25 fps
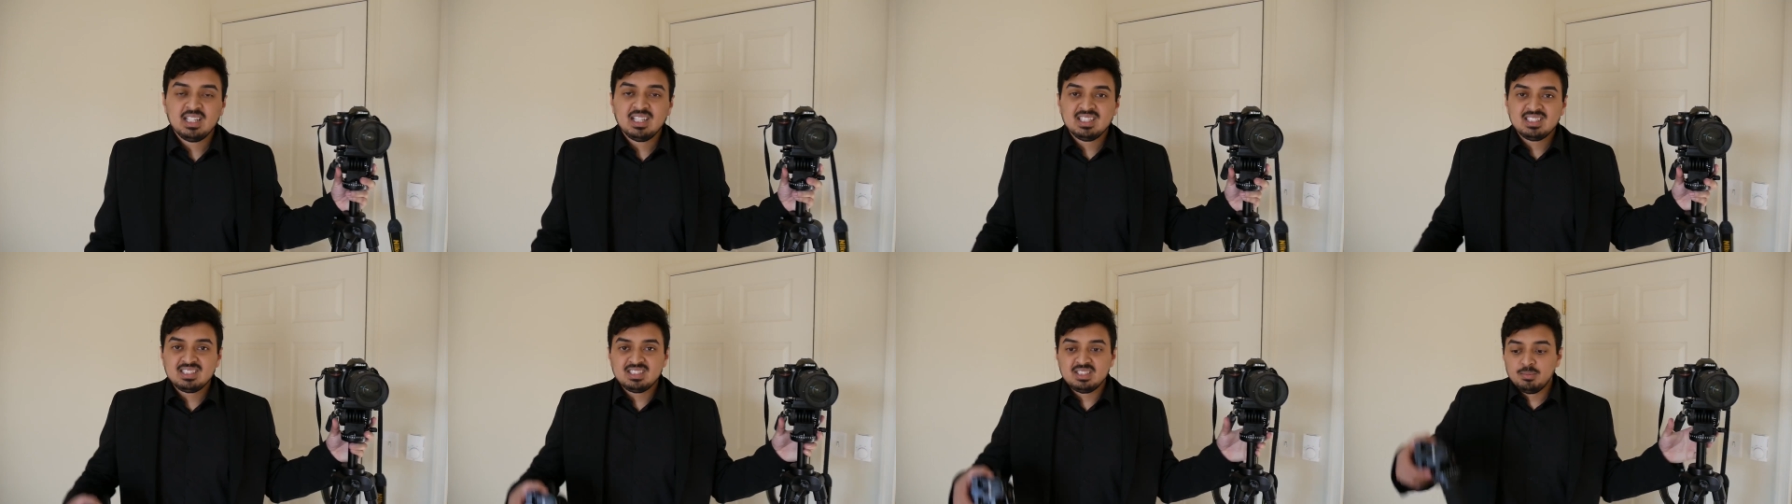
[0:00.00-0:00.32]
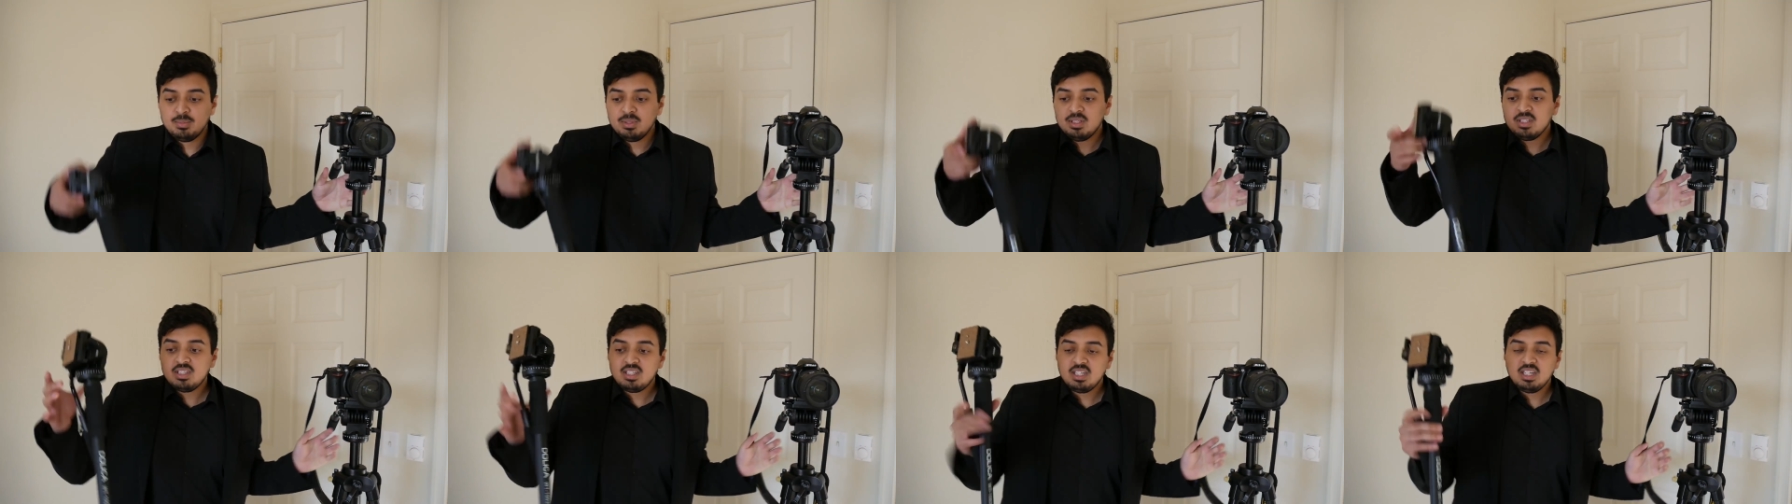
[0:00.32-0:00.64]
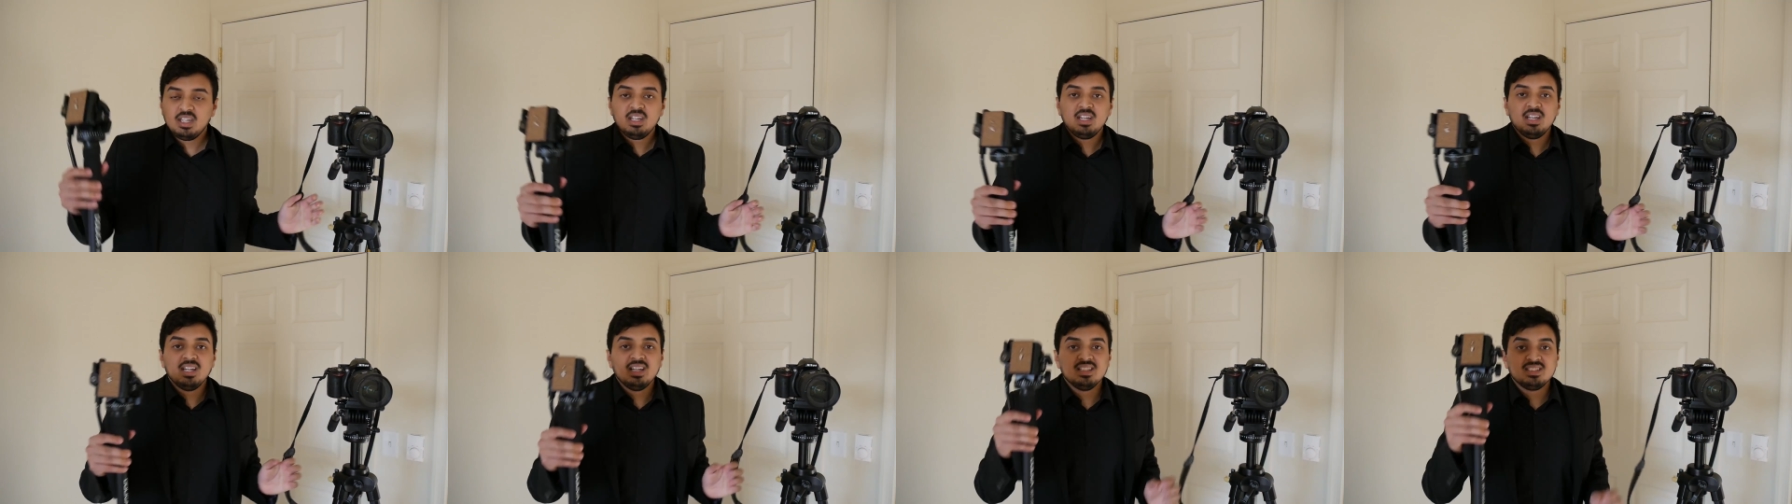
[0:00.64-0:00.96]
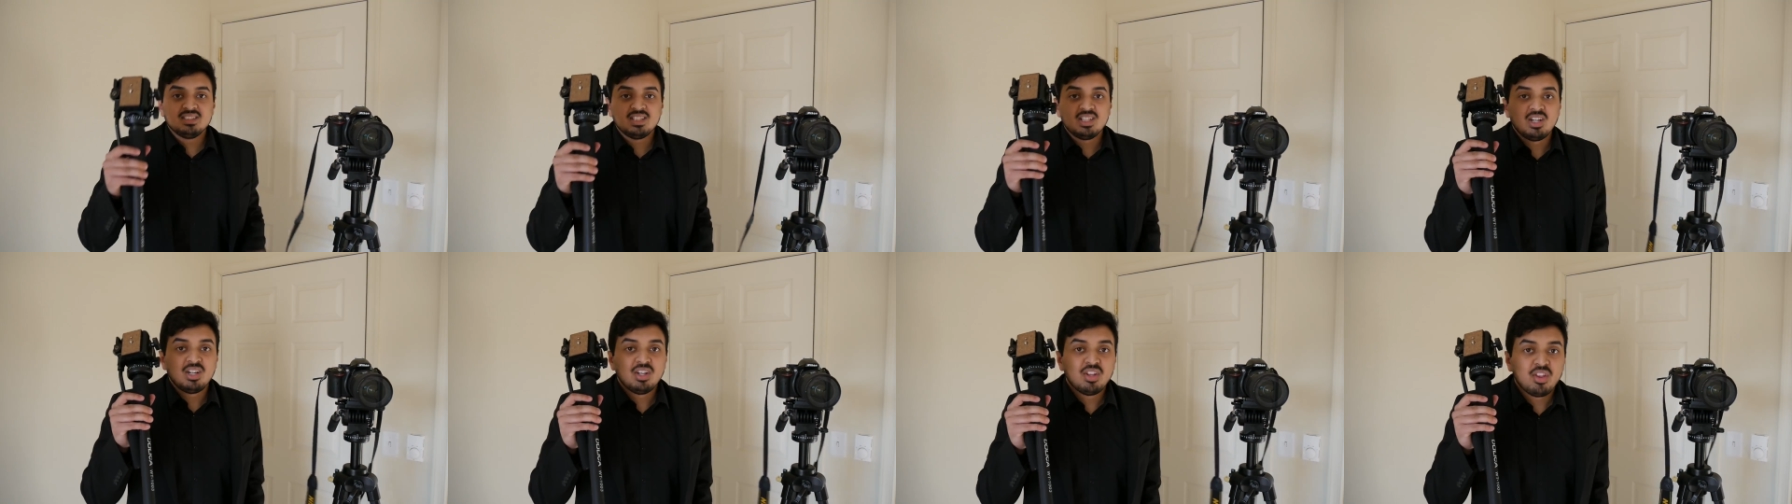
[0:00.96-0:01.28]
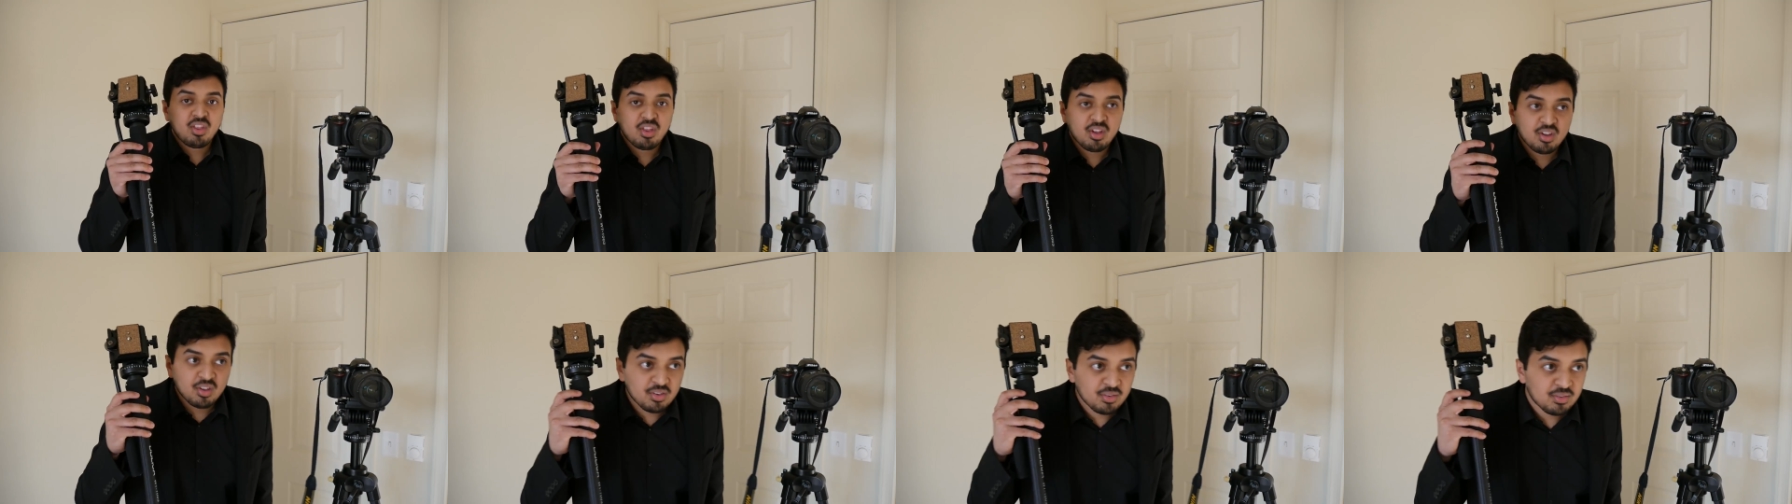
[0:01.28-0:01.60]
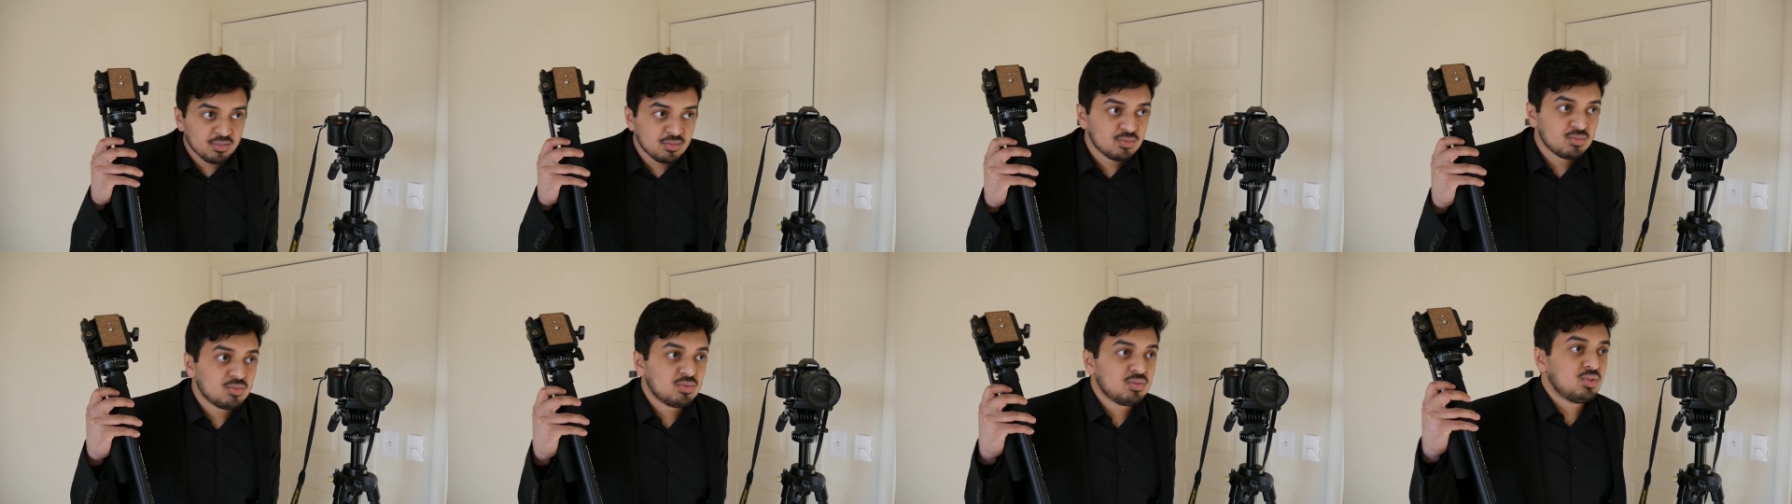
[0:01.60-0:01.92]
Stability is
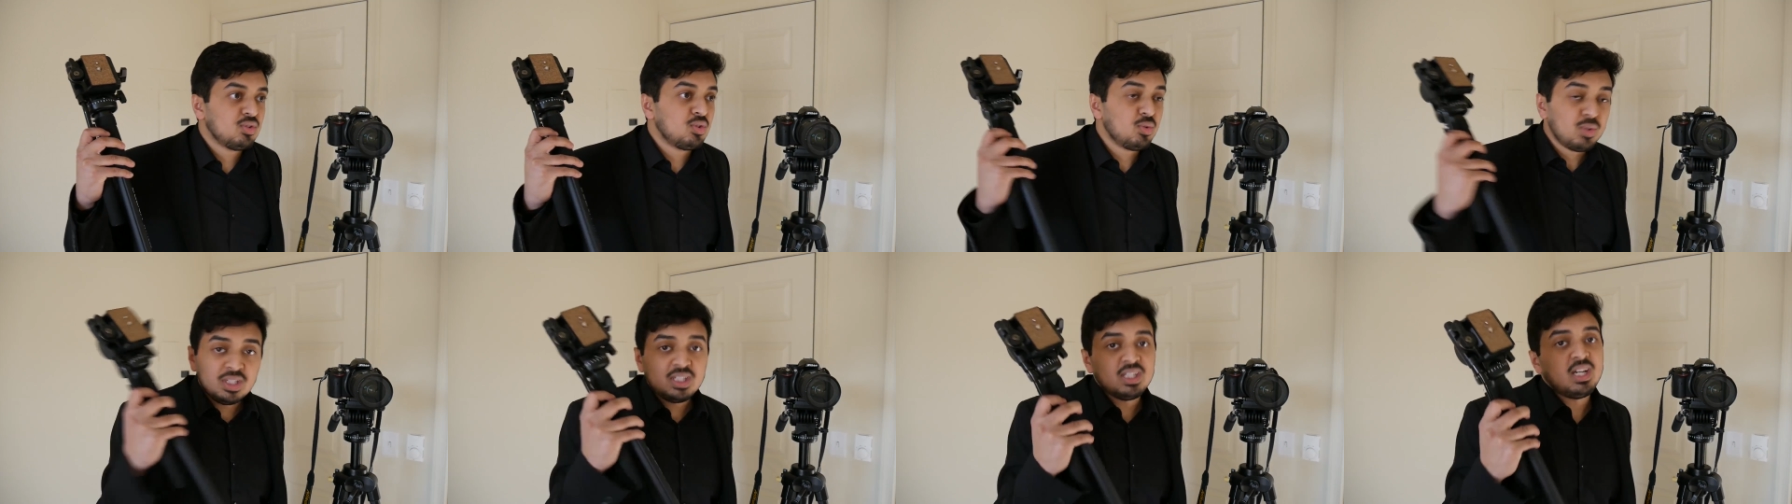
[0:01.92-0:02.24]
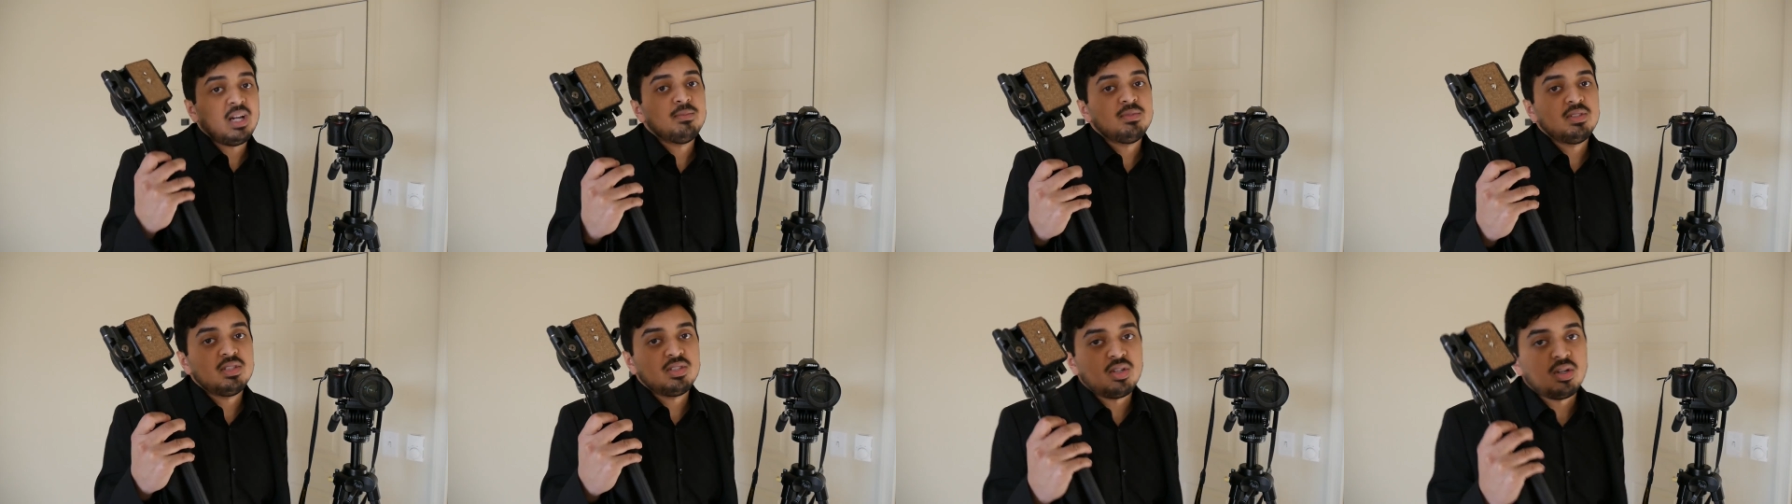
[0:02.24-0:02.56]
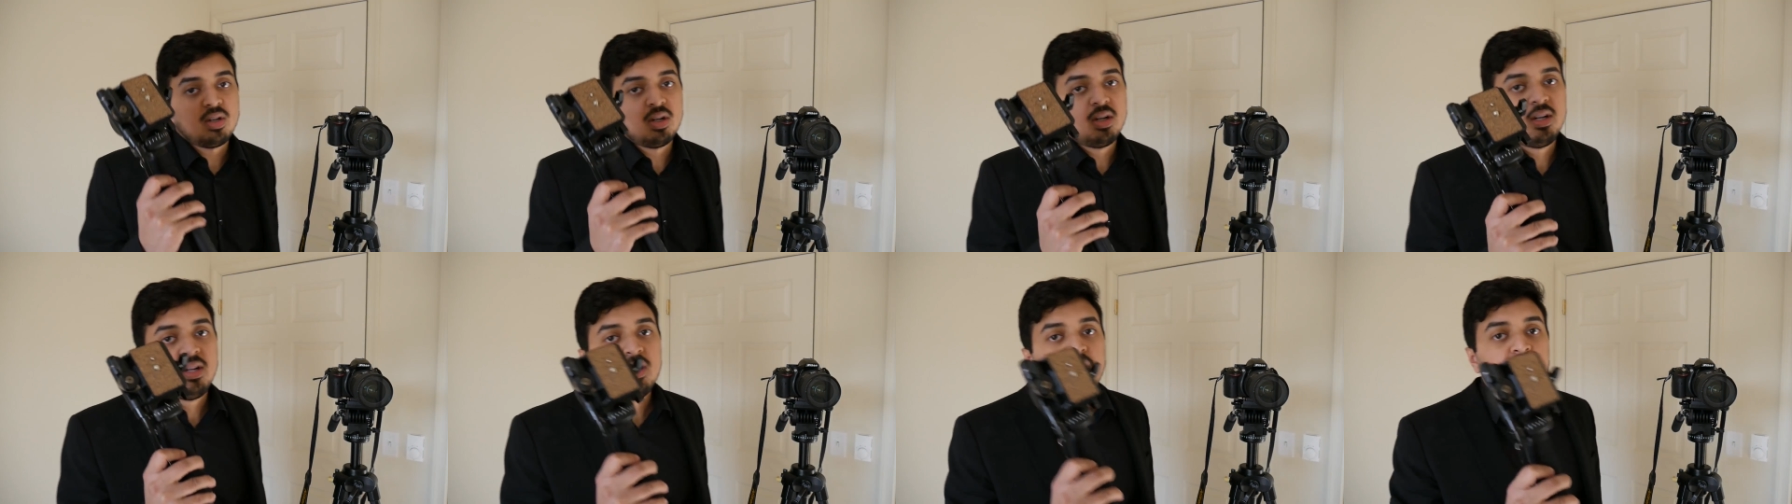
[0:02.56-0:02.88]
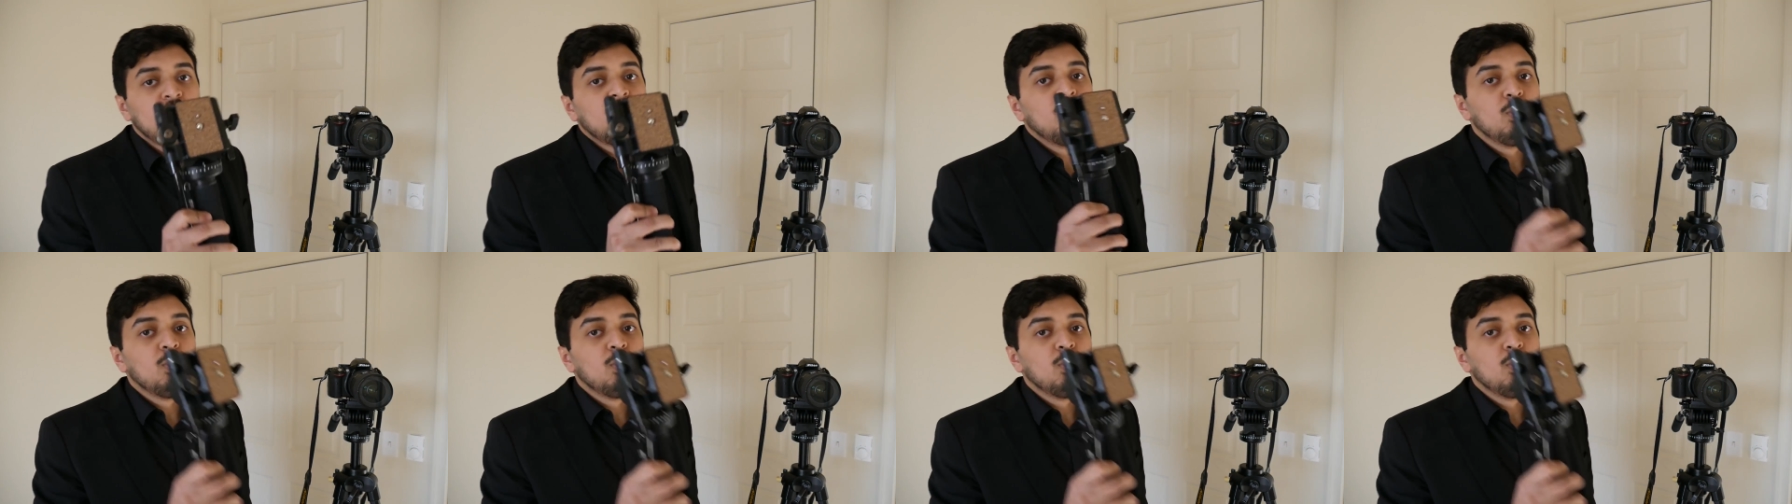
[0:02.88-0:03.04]
3 times as hard